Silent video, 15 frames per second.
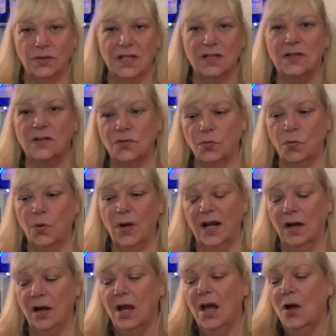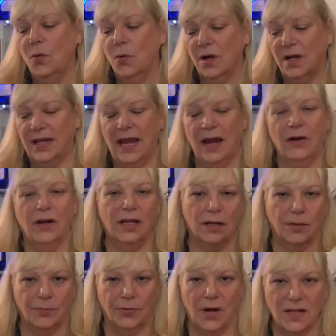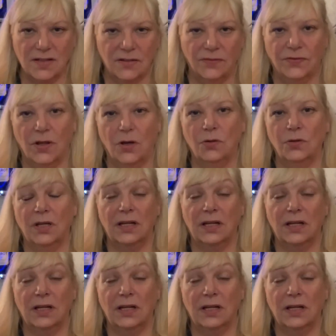This is where we're carrying an oppressive load,